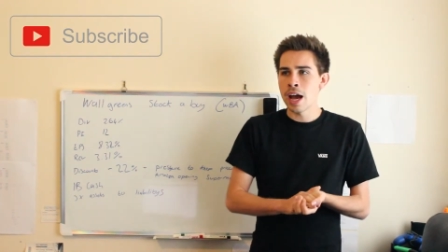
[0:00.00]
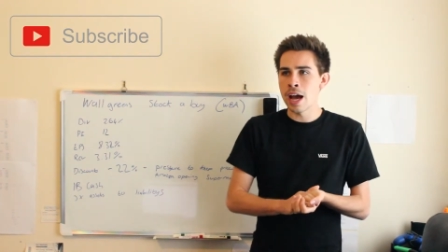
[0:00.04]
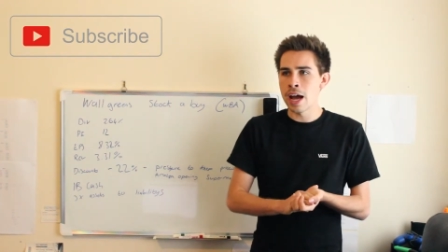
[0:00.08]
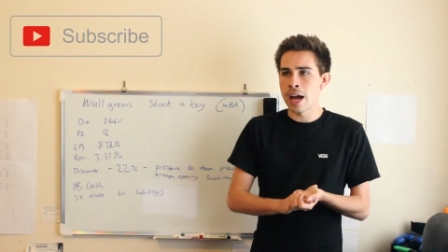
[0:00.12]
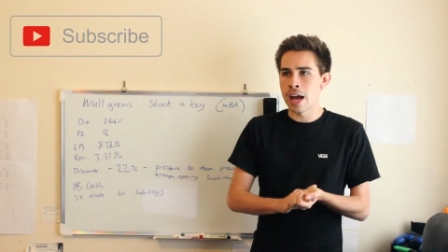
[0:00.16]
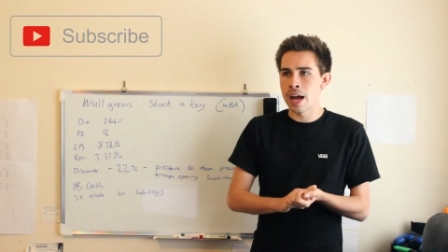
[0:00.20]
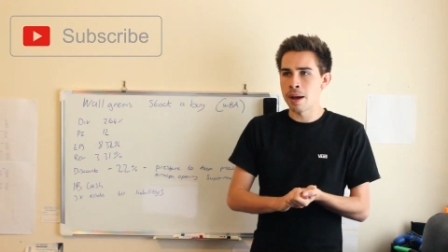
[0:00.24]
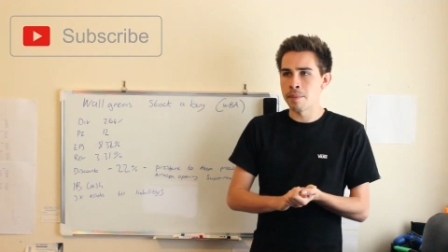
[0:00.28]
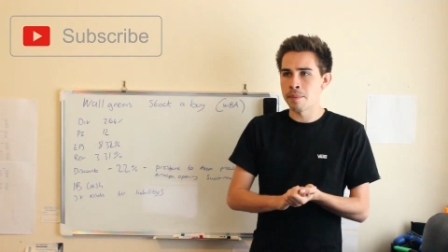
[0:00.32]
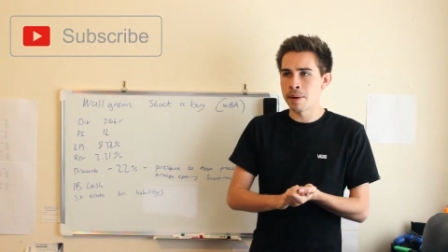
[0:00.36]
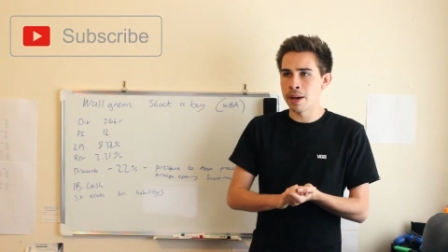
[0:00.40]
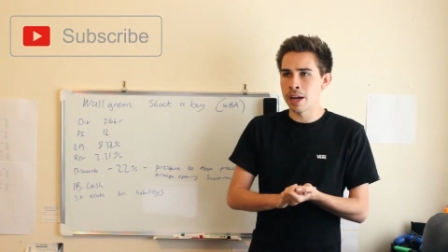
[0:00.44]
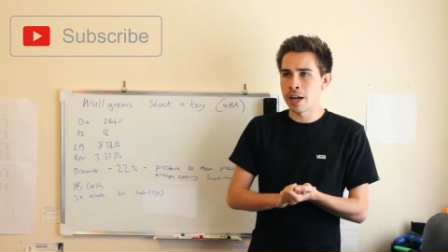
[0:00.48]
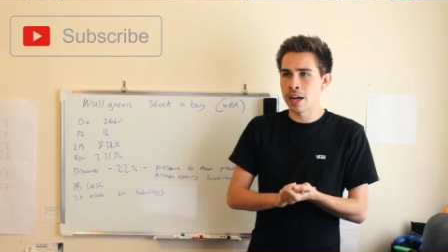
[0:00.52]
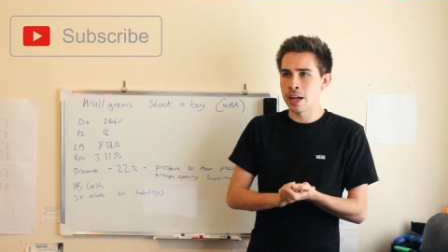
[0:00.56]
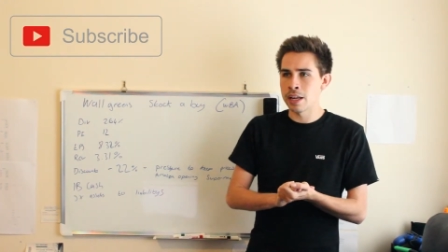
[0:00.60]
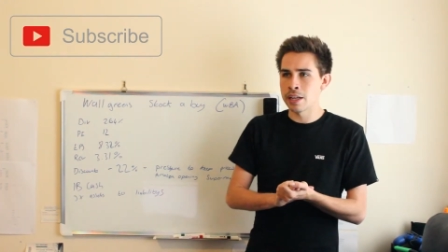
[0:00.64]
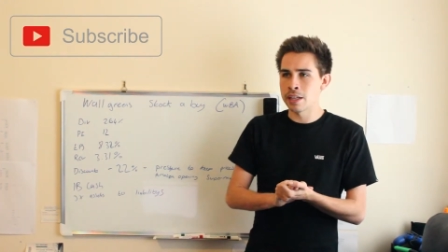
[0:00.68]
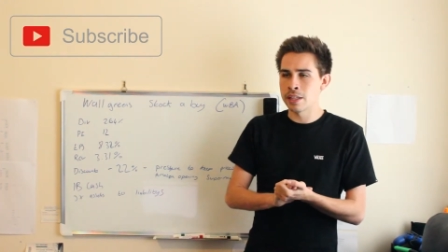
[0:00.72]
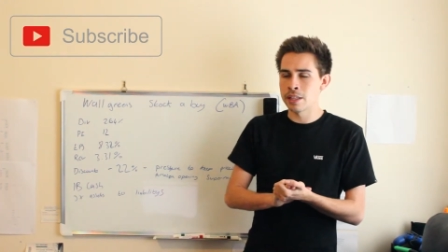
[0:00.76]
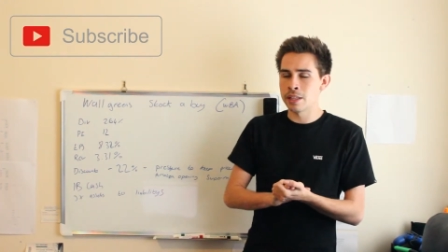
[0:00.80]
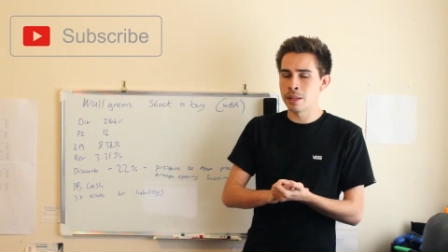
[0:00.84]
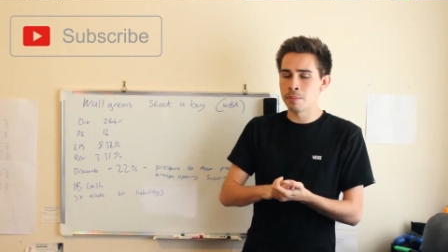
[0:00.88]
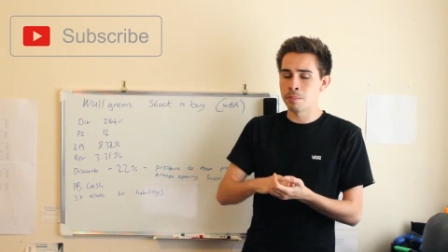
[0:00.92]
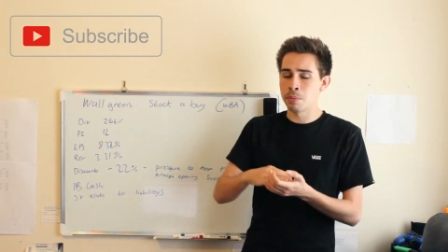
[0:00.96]
Um,
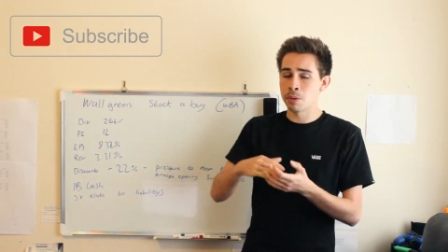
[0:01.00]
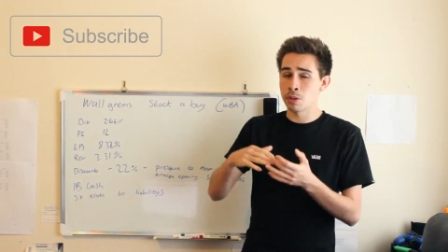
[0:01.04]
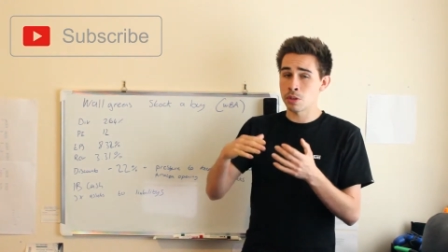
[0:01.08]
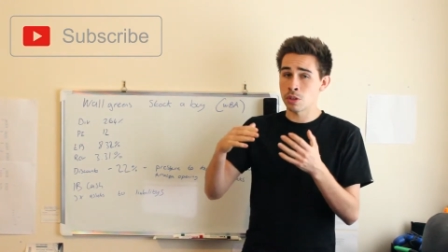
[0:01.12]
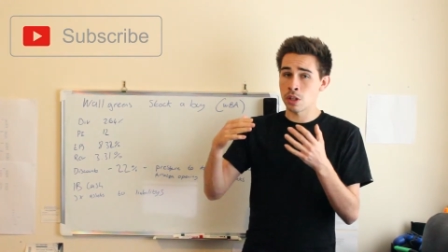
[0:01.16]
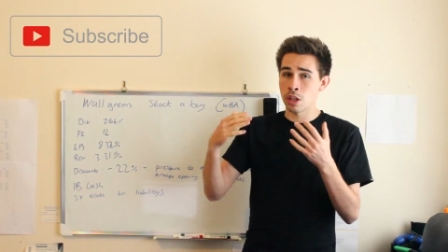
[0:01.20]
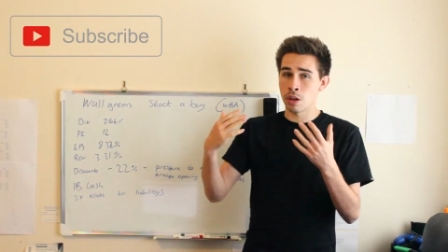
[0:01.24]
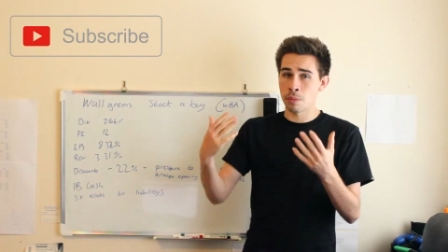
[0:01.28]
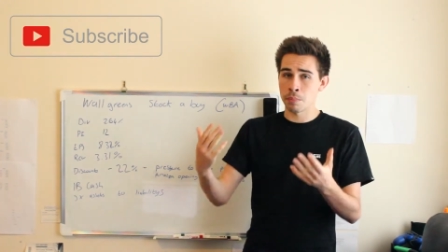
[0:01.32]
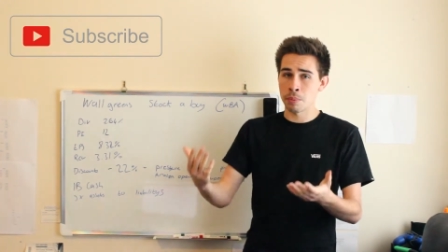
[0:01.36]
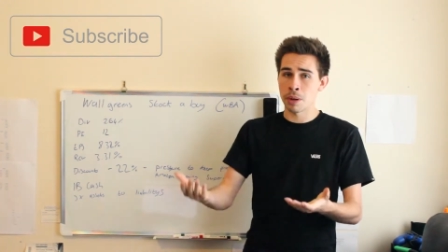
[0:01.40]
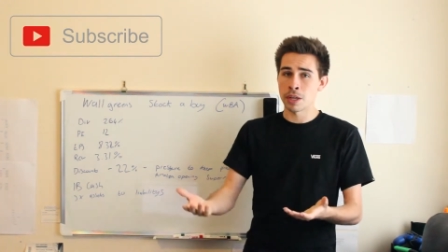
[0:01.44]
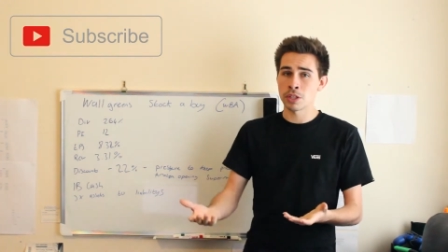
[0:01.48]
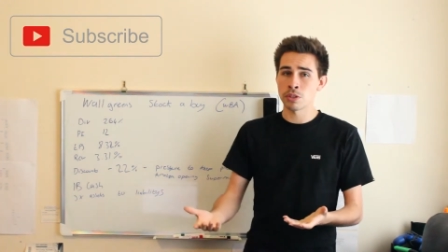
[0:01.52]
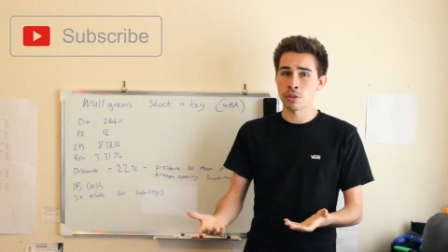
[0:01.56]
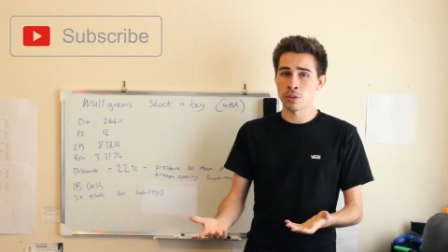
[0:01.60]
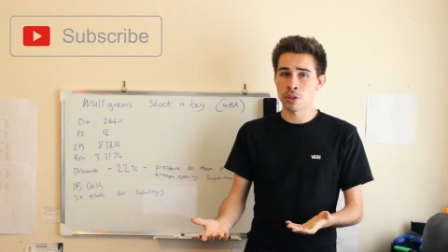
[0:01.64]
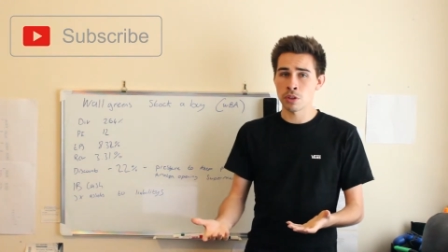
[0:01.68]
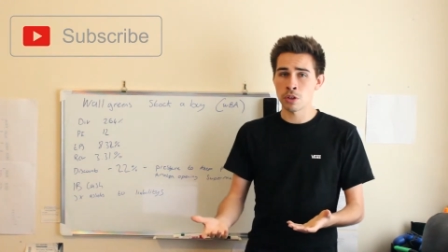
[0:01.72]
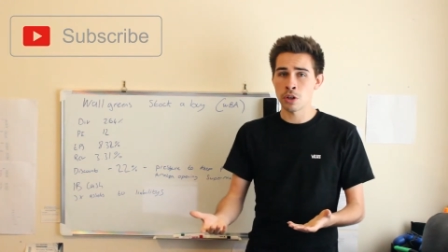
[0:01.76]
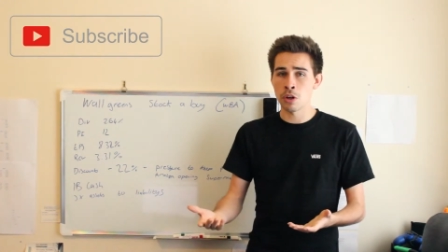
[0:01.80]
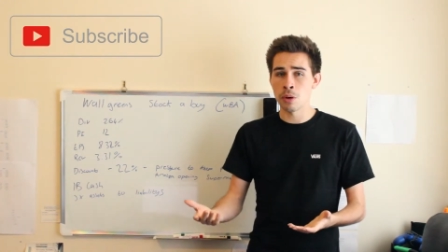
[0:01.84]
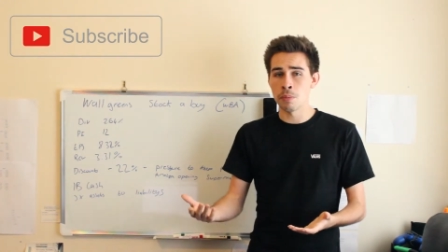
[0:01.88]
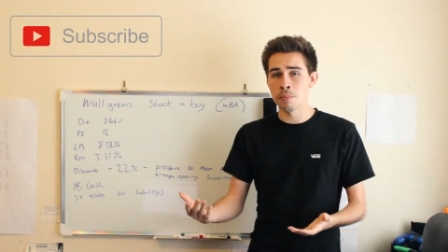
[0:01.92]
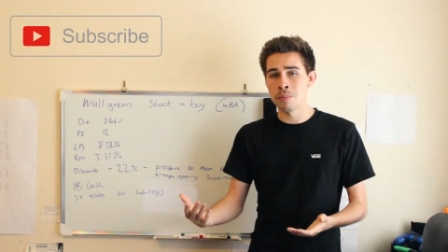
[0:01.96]
and it puts a lot of pressure on
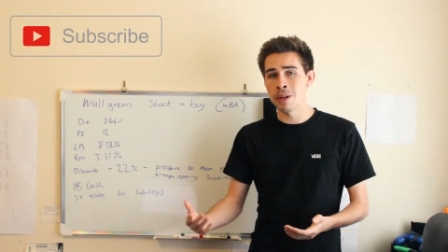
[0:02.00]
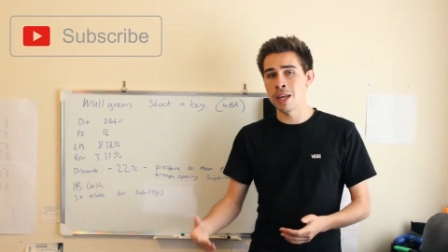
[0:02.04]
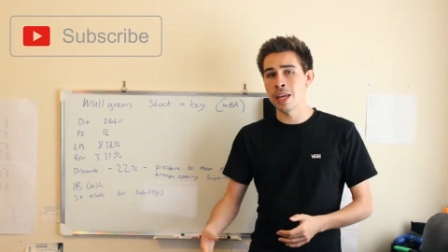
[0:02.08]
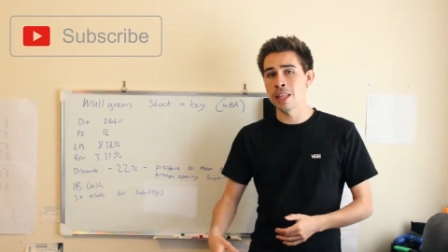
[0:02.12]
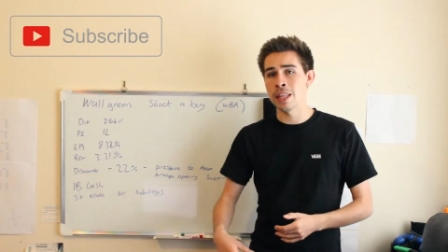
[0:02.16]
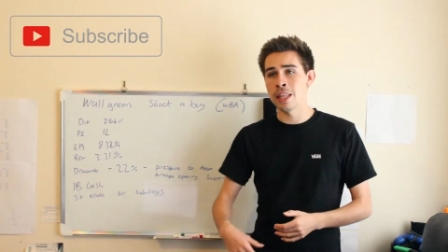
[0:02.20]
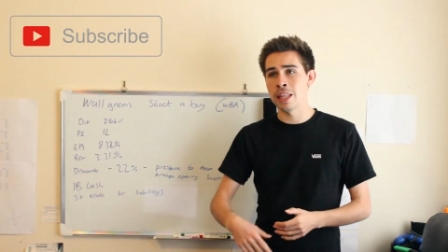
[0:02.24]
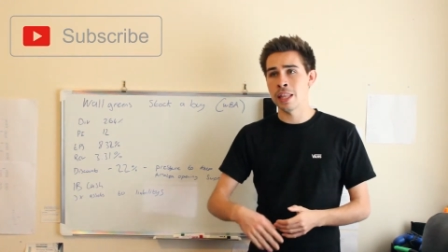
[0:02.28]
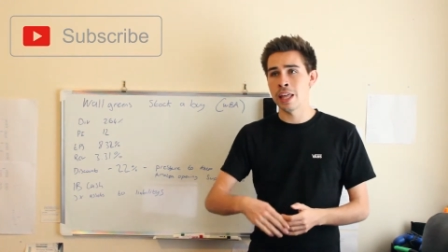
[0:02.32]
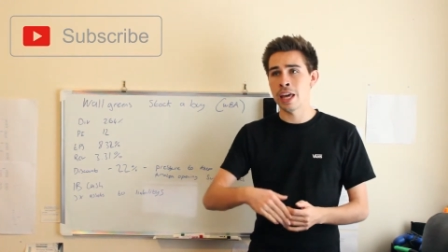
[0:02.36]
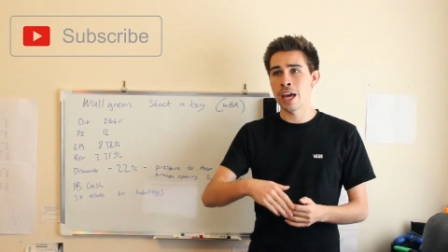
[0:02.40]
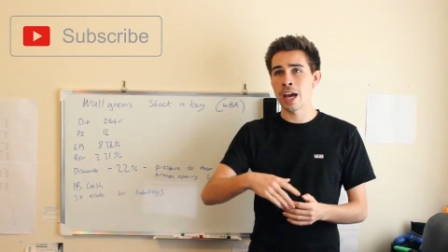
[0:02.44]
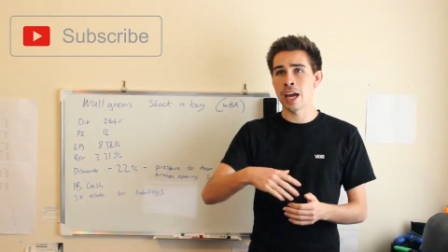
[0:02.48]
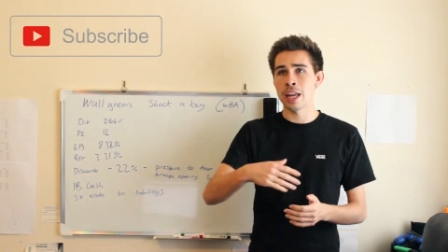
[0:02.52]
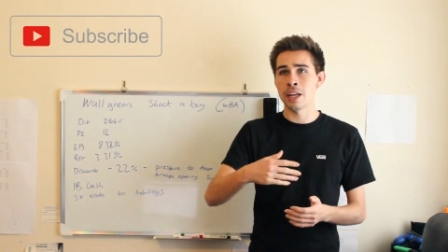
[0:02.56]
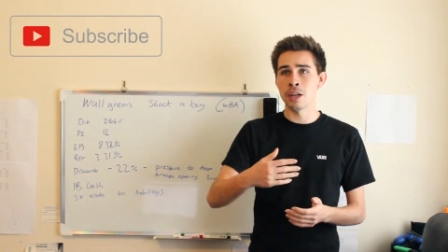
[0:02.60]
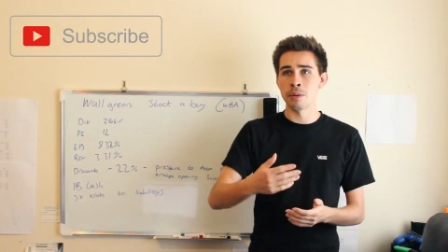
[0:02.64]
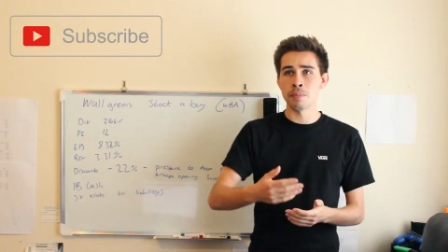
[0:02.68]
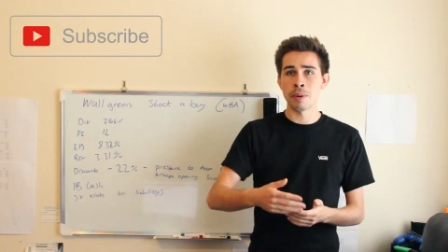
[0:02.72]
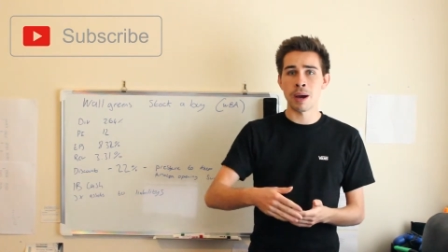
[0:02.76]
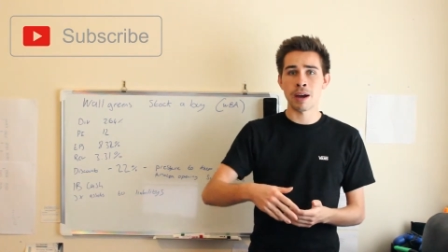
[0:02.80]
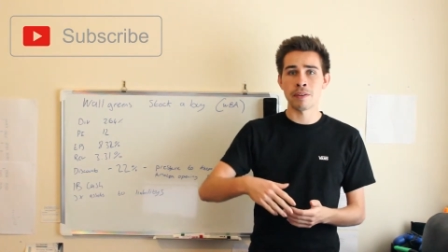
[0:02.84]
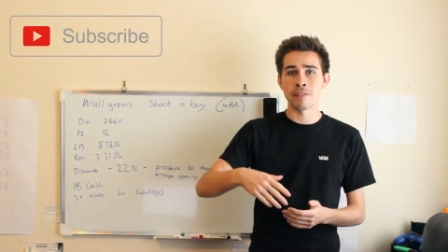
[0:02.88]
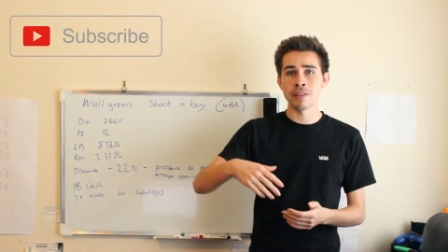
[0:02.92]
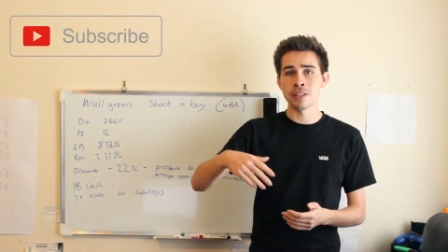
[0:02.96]
the company and they end
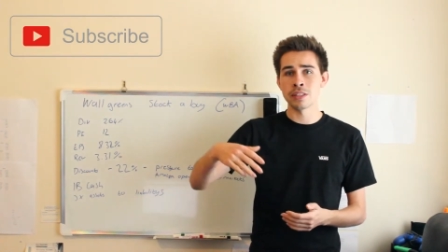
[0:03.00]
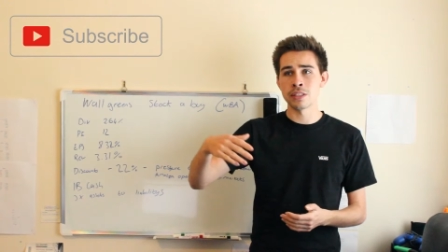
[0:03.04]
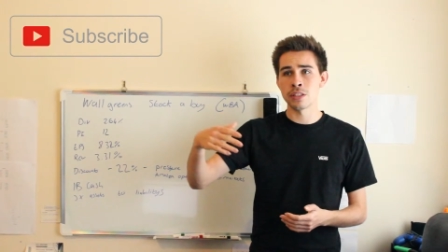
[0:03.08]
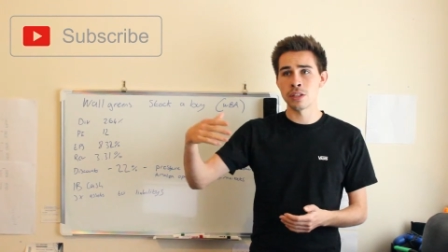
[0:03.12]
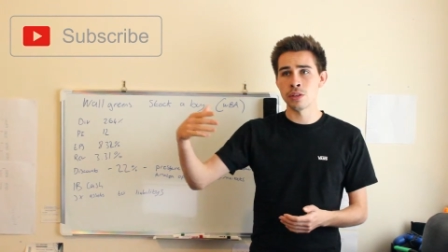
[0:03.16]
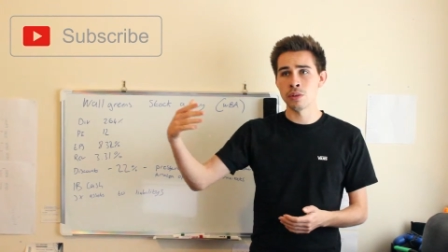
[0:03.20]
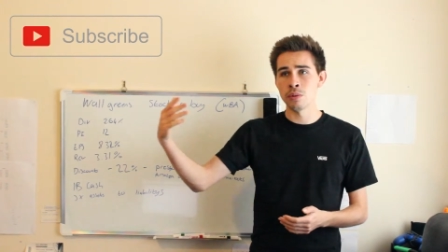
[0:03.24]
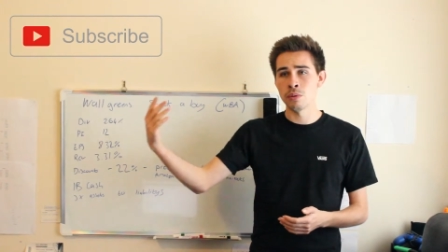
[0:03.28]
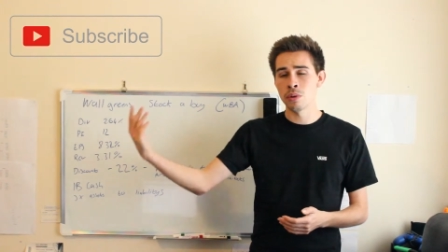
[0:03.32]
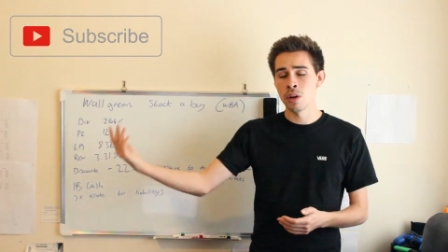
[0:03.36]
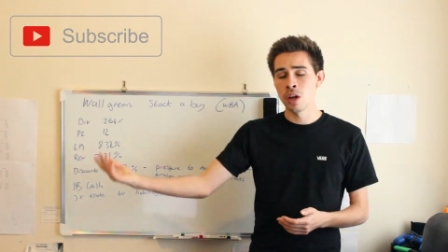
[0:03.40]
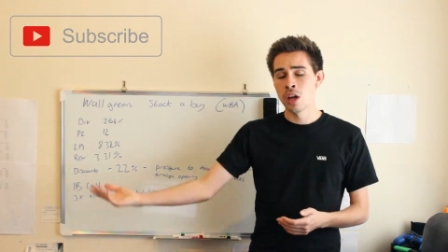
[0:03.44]
up having to